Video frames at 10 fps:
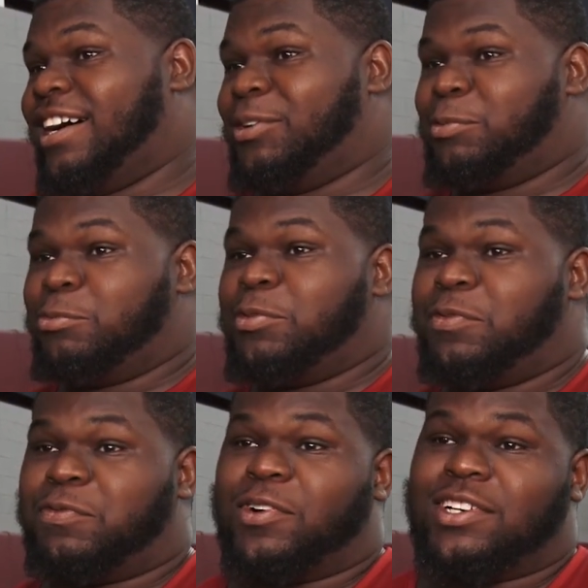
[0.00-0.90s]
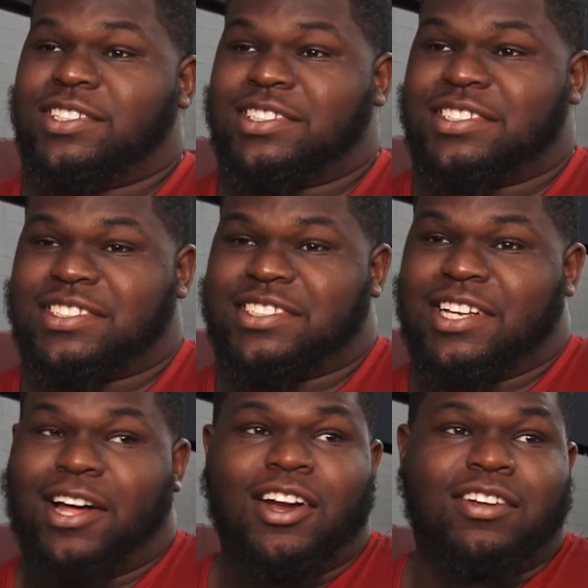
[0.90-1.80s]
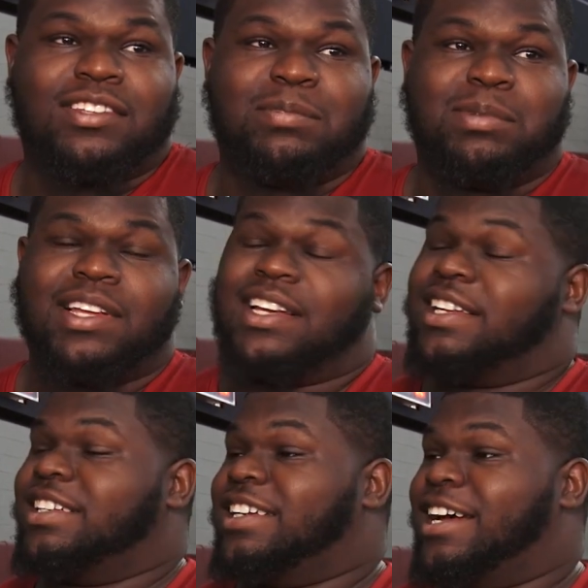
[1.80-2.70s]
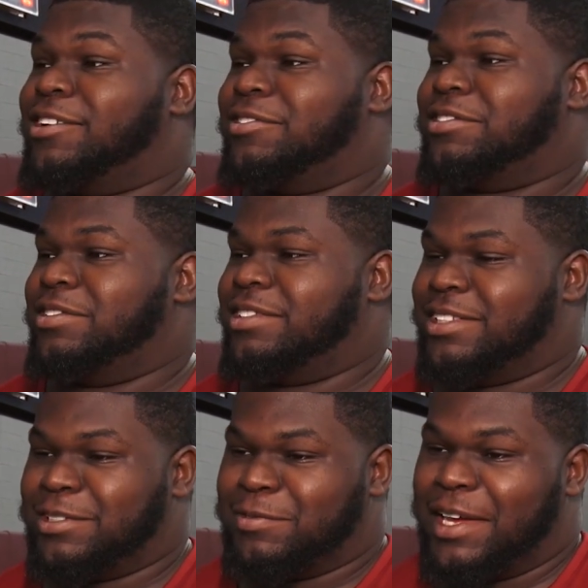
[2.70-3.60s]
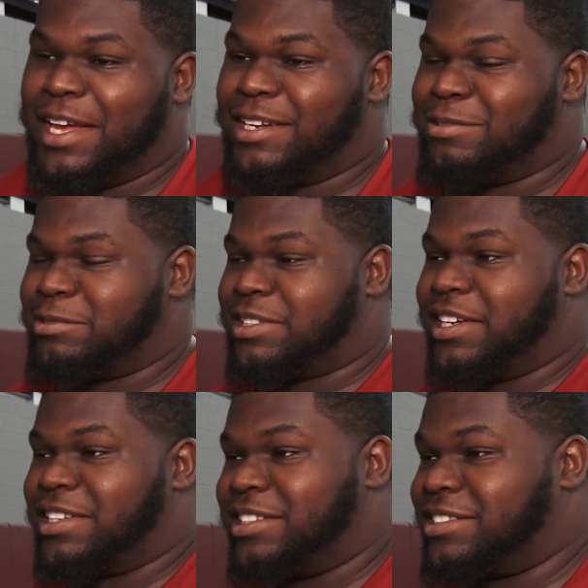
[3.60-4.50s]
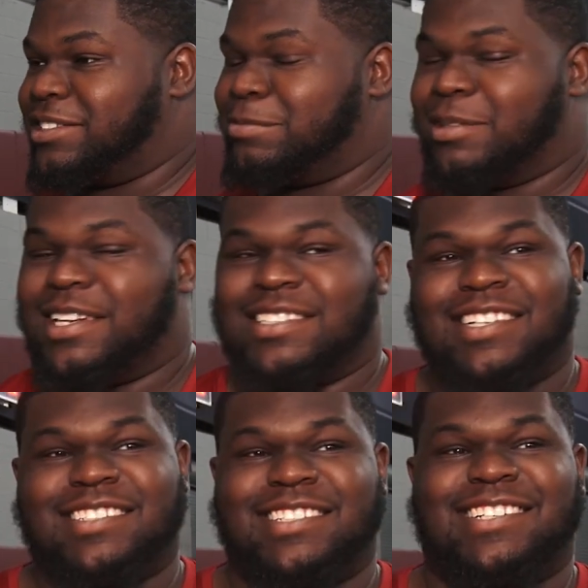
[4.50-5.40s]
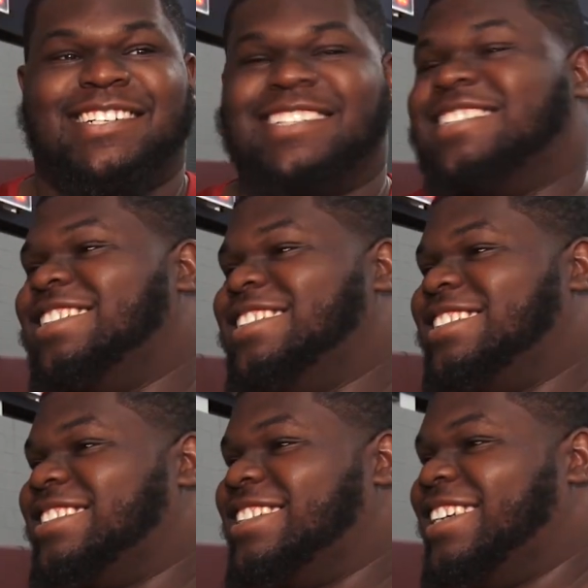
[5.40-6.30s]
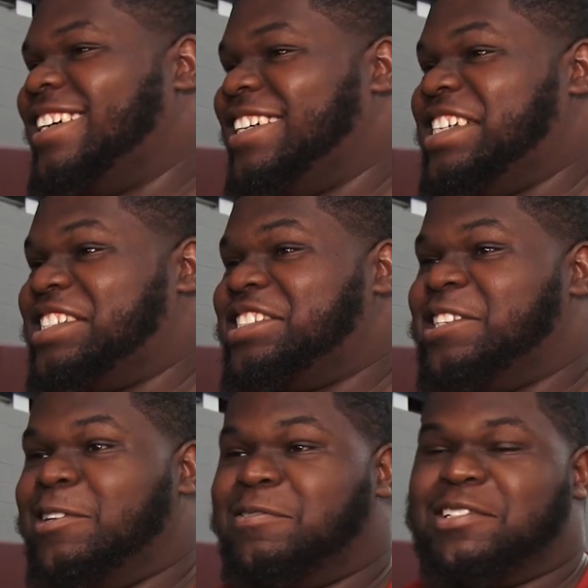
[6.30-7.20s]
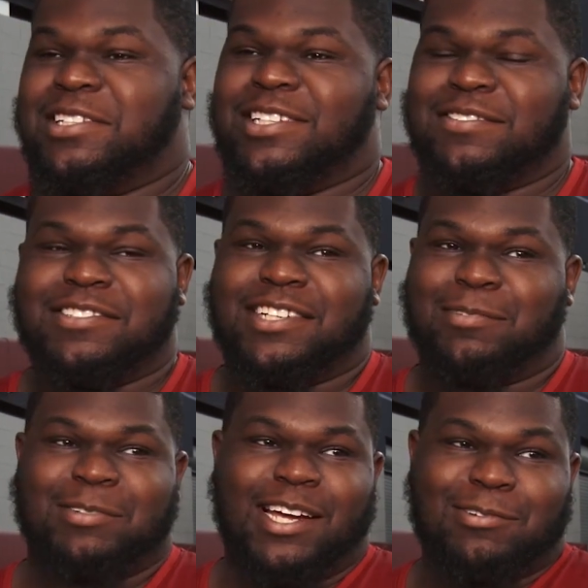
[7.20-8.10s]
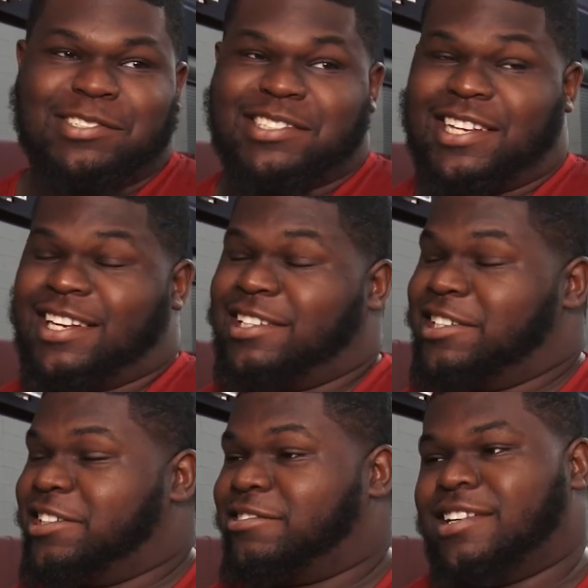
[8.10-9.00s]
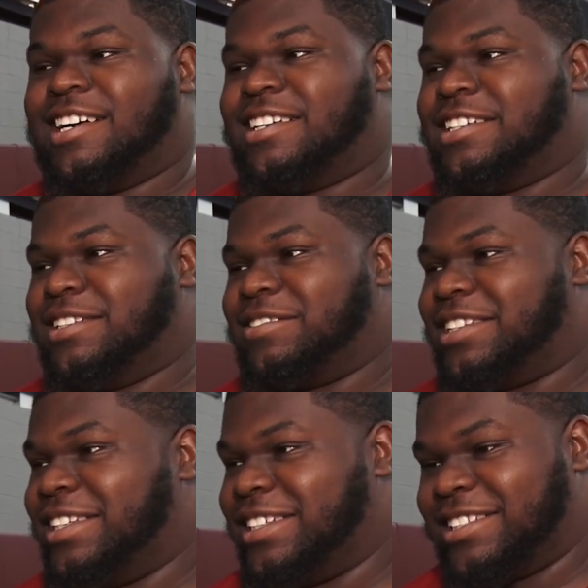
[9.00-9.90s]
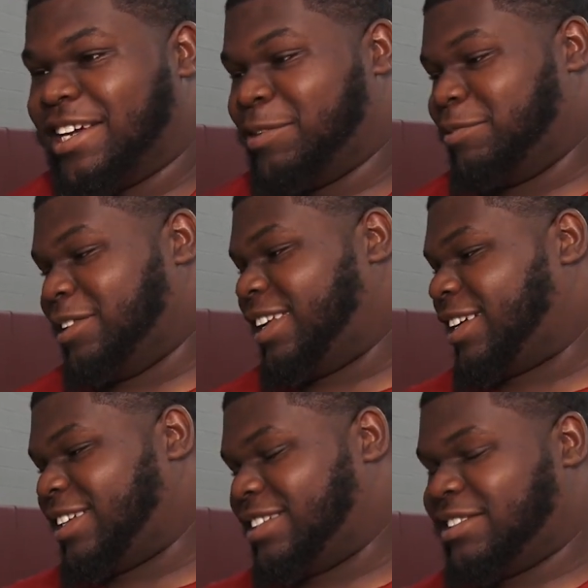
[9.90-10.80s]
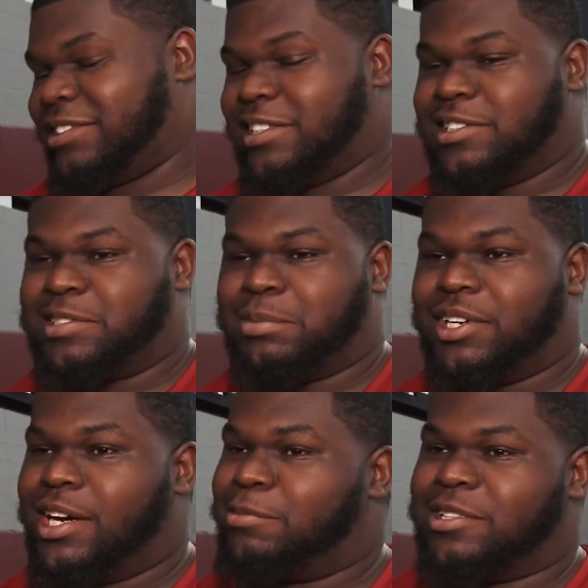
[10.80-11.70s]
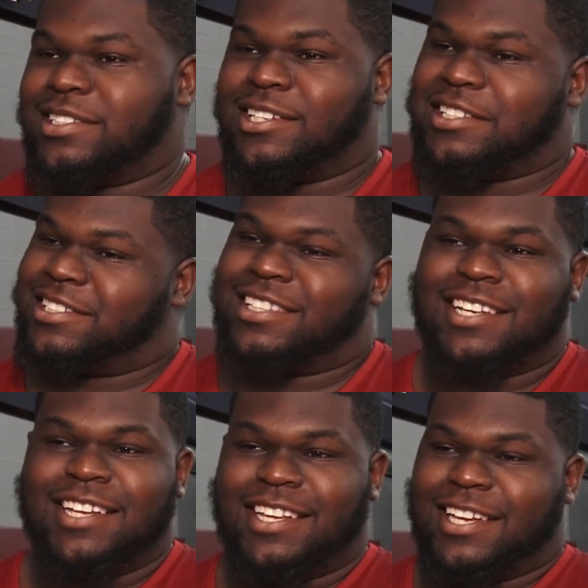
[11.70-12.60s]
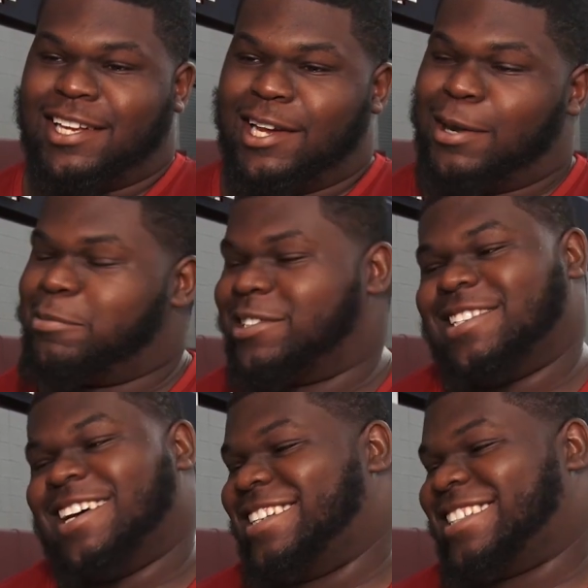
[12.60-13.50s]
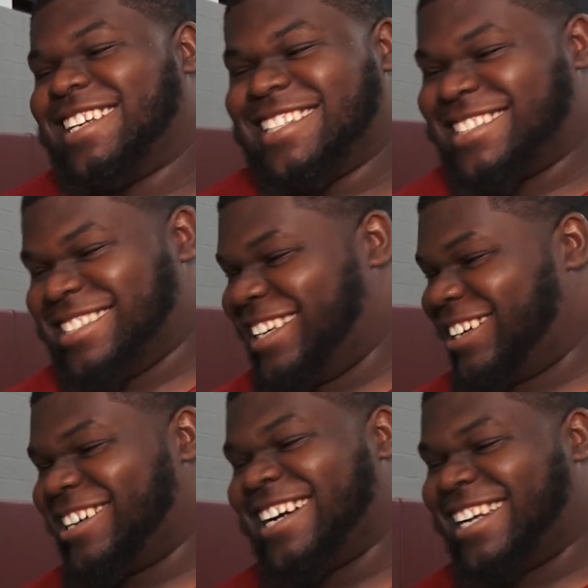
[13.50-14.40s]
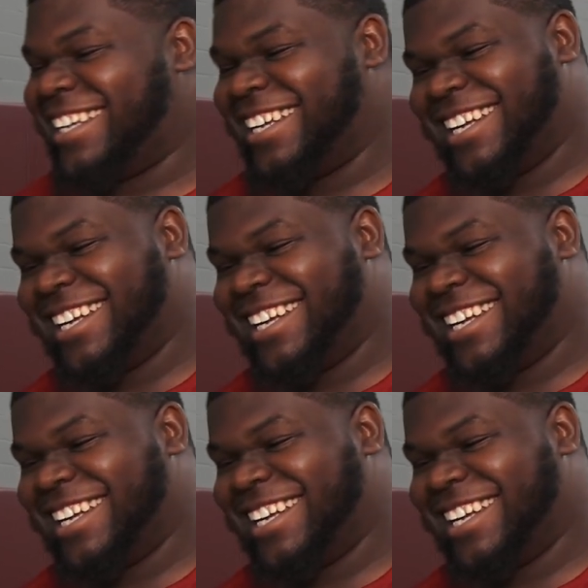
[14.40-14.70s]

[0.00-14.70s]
When we first got off the plane and got on the little van and was taking us to the place, I was like, oh, yeah, this is definitely different. I mean, I was just kind of looking around and everything. I even looked at the little speedometer. I saw kilometers. I was like, this is not right.